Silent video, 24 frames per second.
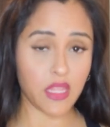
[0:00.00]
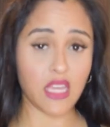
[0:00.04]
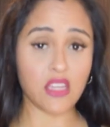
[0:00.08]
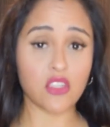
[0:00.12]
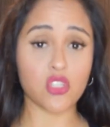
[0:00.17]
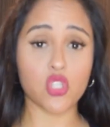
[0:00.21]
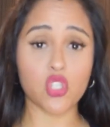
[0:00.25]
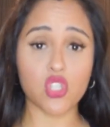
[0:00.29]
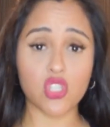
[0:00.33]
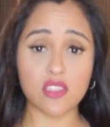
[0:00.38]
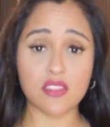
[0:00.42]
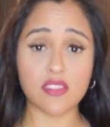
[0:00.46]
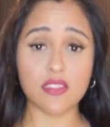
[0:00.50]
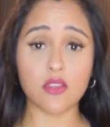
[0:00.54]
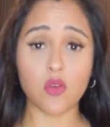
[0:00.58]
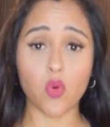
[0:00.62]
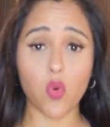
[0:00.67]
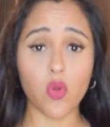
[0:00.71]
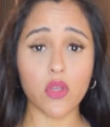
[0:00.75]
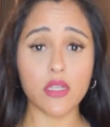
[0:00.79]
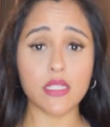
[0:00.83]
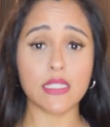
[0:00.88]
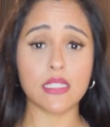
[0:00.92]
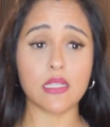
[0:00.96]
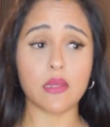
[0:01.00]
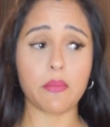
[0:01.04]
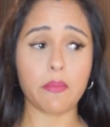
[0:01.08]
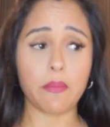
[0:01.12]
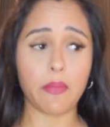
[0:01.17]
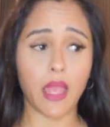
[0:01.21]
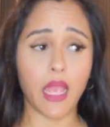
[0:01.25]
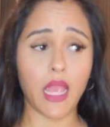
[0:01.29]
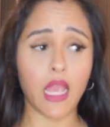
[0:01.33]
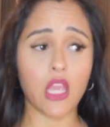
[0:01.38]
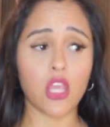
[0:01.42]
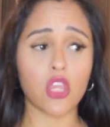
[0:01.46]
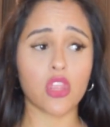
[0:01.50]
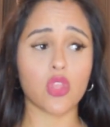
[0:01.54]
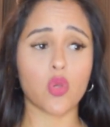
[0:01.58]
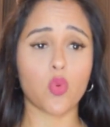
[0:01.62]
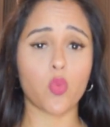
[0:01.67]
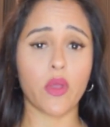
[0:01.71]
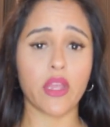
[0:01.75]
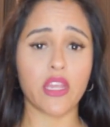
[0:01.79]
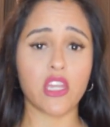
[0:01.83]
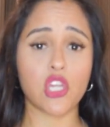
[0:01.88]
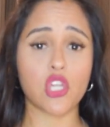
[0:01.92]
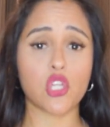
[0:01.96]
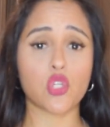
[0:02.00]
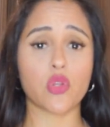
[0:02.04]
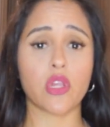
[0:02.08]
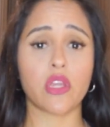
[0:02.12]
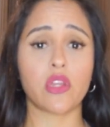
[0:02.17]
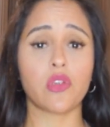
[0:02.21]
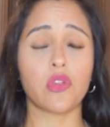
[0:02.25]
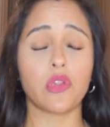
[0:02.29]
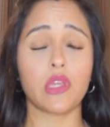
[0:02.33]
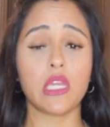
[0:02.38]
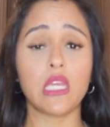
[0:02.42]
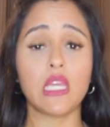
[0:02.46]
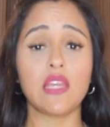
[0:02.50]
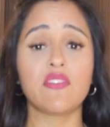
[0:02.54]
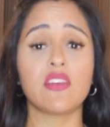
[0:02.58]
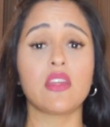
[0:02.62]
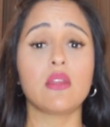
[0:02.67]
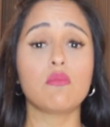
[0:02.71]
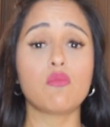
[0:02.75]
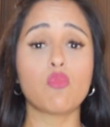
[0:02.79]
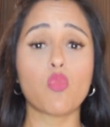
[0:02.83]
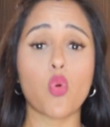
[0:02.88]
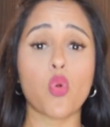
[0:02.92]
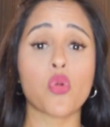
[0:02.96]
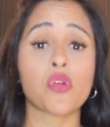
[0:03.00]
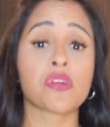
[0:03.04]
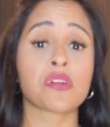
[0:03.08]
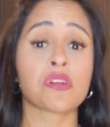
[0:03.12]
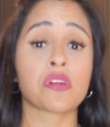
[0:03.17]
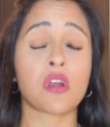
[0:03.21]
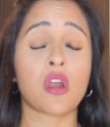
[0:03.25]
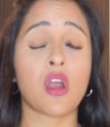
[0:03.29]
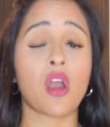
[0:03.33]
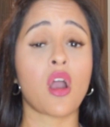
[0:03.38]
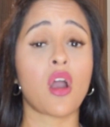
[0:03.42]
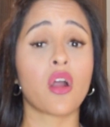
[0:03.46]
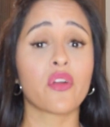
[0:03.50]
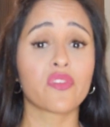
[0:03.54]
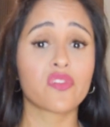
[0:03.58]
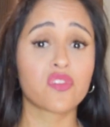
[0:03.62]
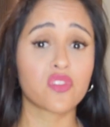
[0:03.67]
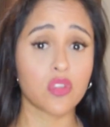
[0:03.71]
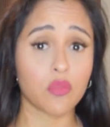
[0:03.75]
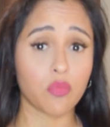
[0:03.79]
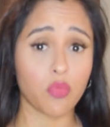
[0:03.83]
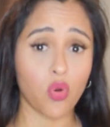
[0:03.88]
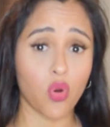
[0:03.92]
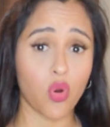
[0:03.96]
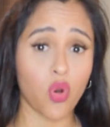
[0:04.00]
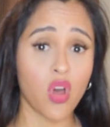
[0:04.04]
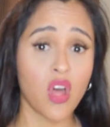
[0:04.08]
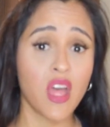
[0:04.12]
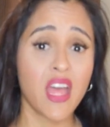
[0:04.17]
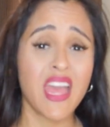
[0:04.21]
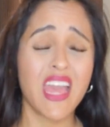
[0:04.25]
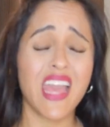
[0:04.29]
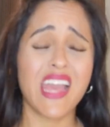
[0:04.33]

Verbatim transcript: it's just going to make the waist trainer even more comfortable.